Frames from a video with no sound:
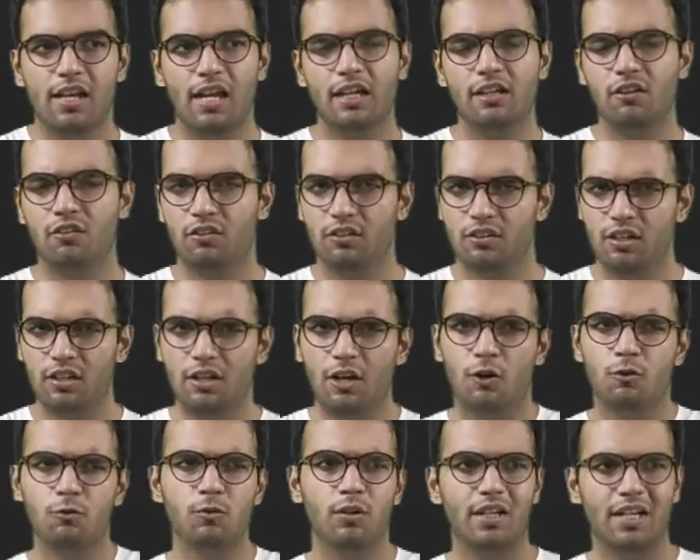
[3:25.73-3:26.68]
It is in the
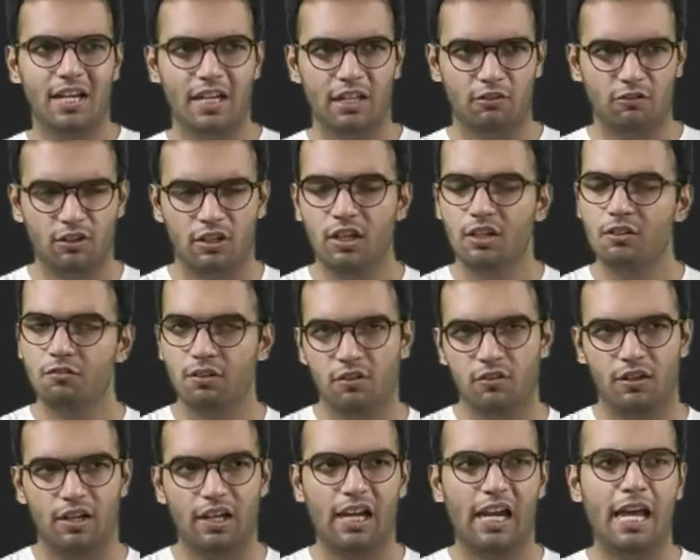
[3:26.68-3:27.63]
downward direction in
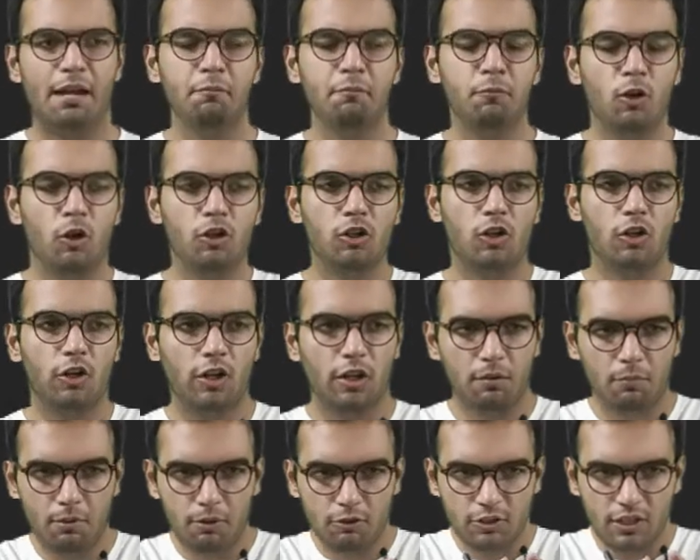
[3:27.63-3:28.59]
one cycle. I am not talking
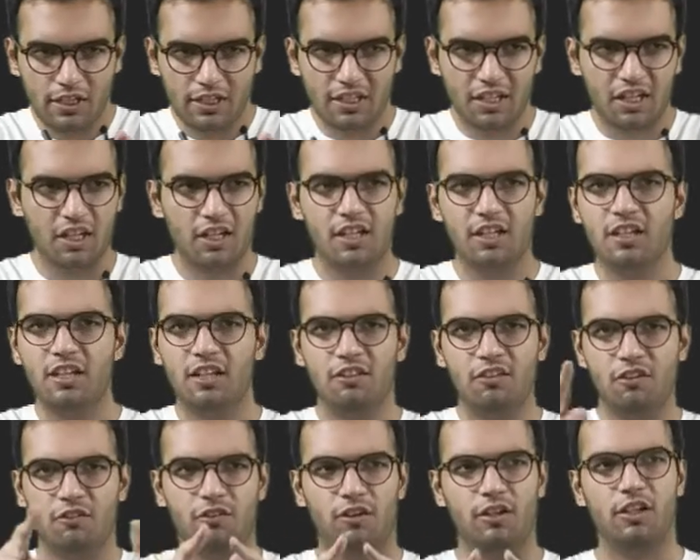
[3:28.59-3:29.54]
about that current
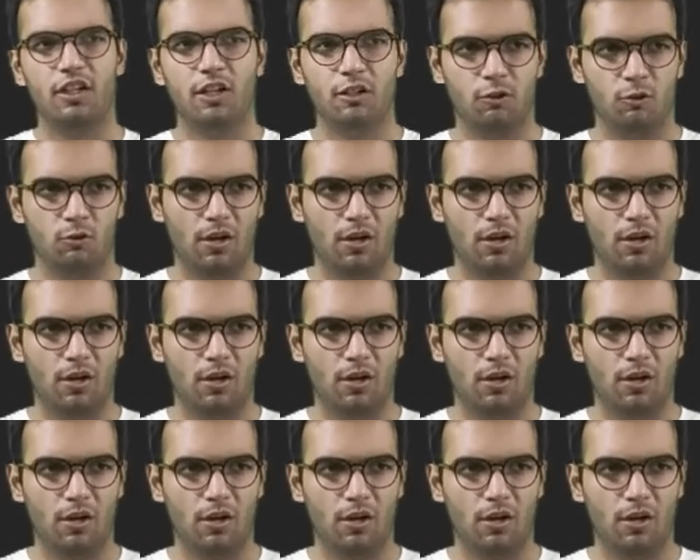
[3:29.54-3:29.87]
in the circuit.